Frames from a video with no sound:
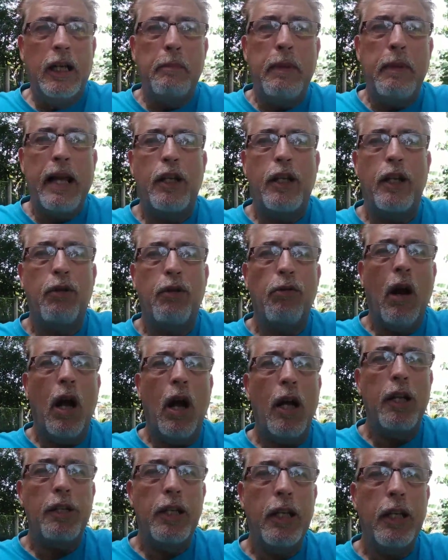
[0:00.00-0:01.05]
and make a
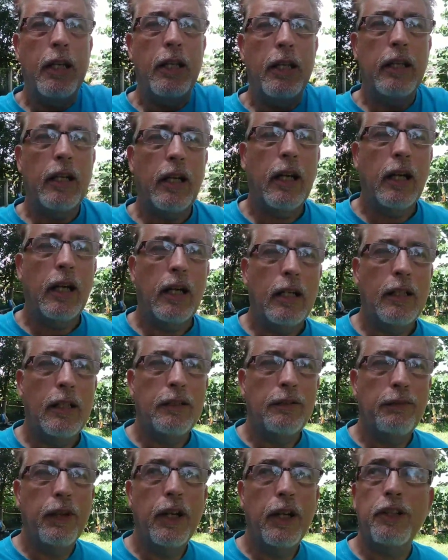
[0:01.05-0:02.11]
garage uh,
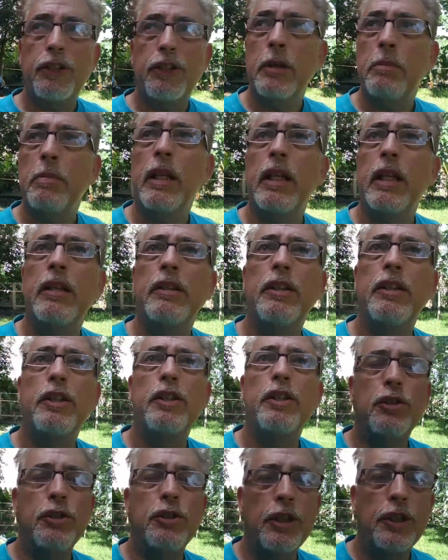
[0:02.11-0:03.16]
very simply
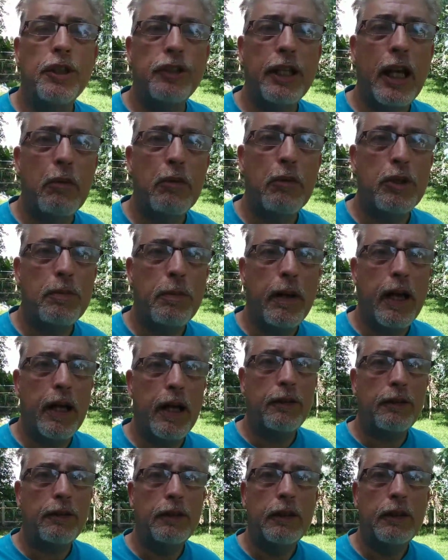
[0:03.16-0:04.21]
just using this sandwich
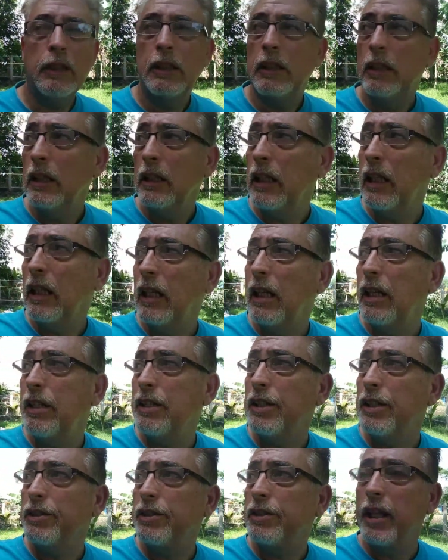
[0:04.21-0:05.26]
panel. Uh,
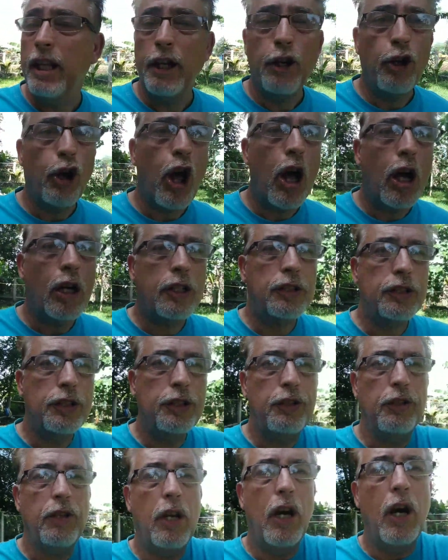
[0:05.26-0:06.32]
just interlocks
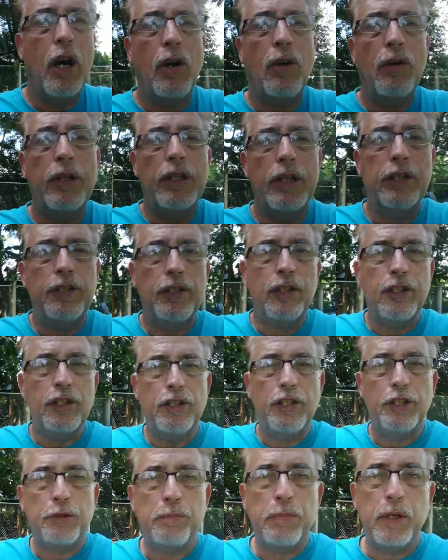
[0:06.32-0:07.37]
as you know and then
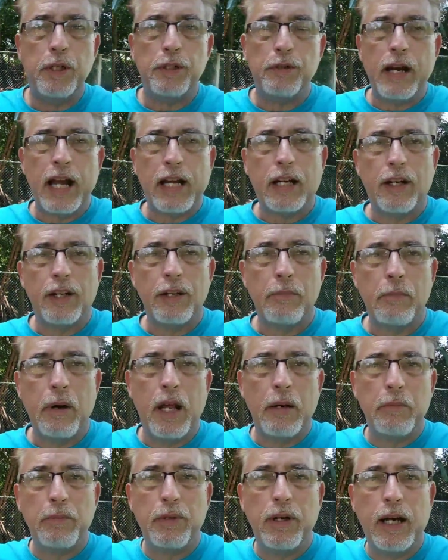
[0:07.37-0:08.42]
you just put a track on the
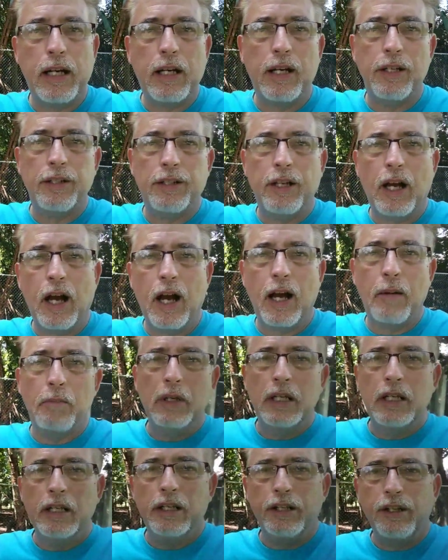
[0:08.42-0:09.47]
bottom, track on the top,
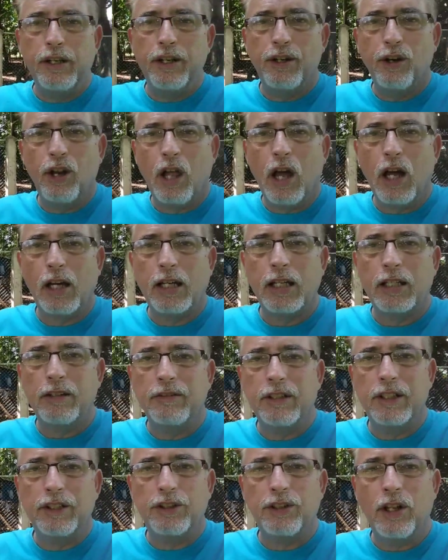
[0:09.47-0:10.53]
you interlock it
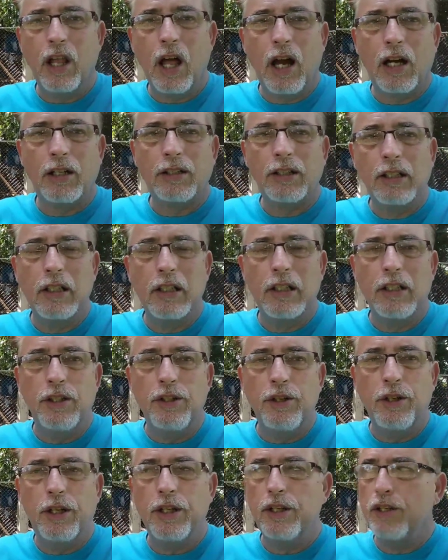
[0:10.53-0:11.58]
and it's locked.
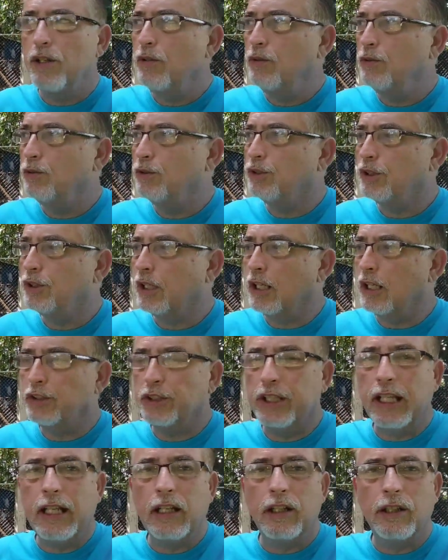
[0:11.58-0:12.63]
You can use uh,
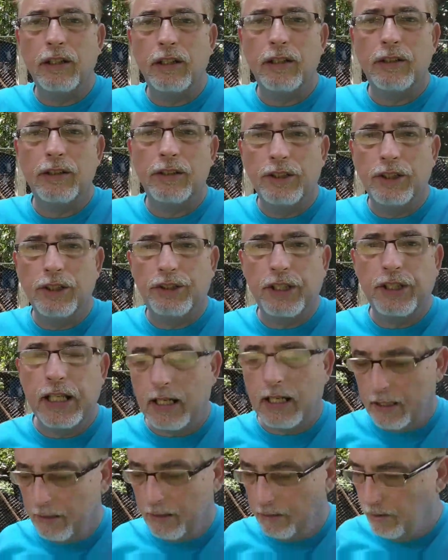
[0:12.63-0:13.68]
sealer to
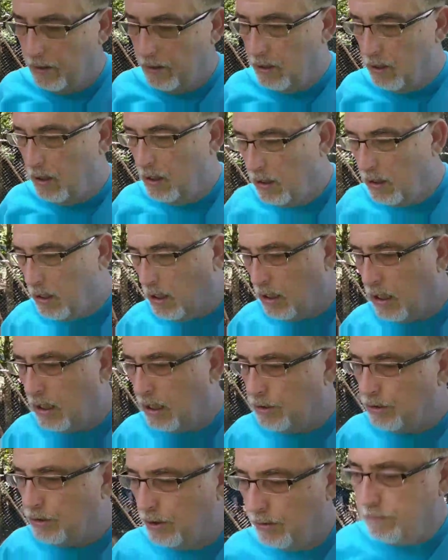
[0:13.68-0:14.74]
seal it,
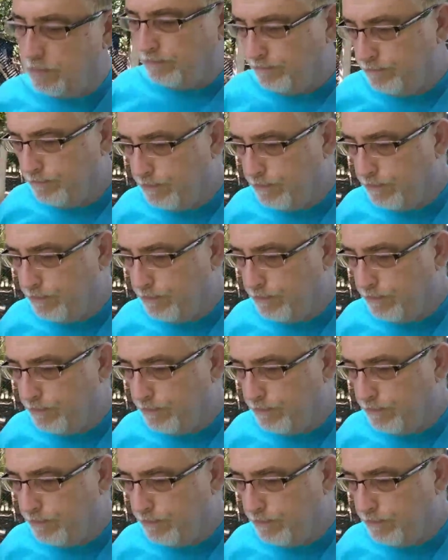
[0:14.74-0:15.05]
uh, some,